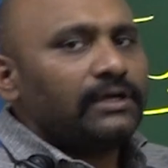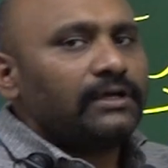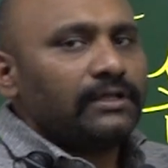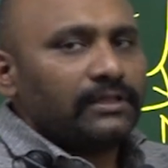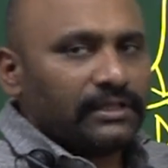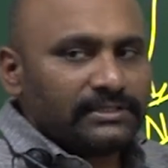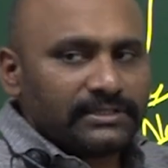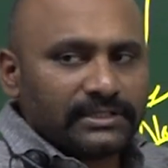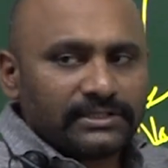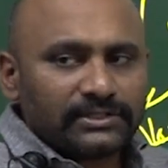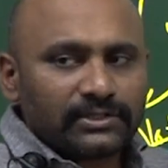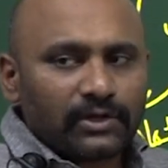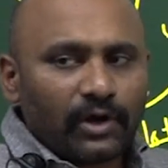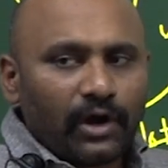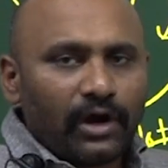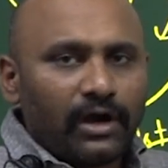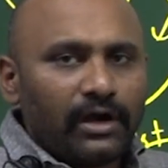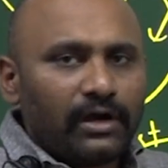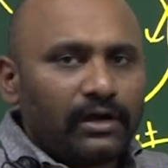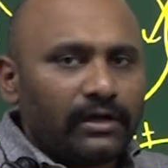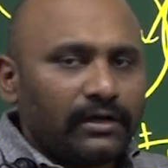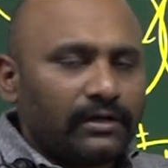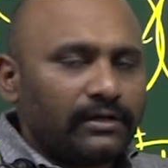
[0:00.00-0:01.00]
This is
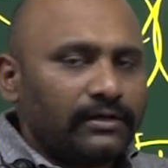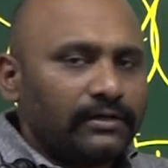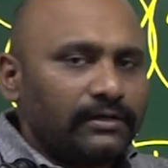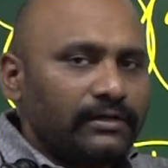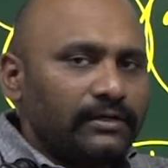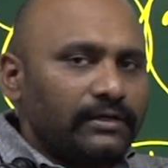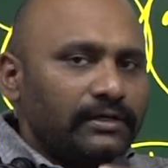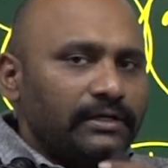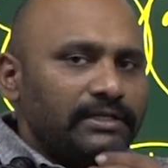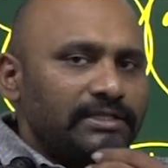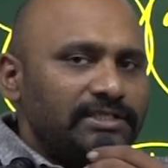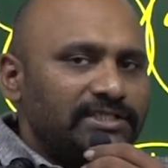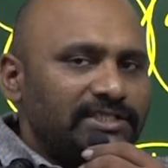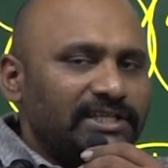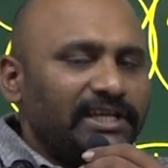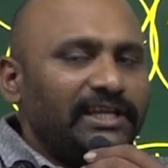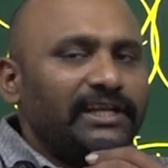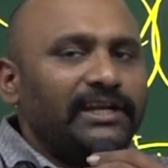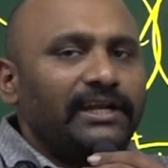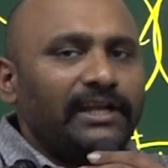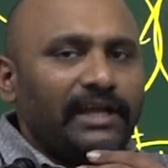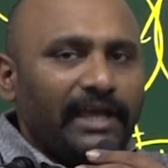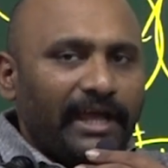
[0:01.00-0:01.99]
called
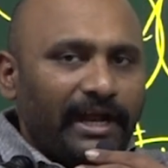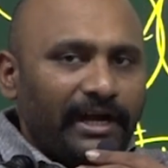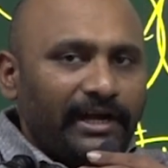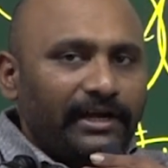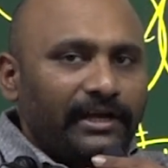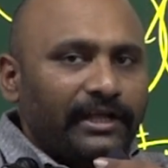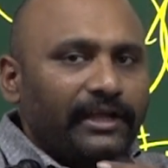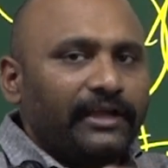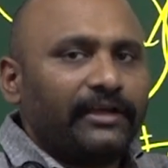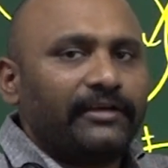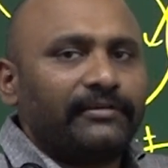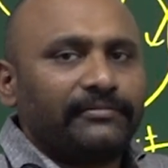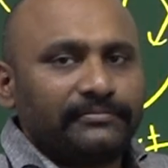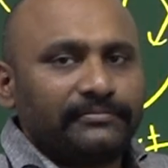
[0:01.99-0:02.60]
gene editing.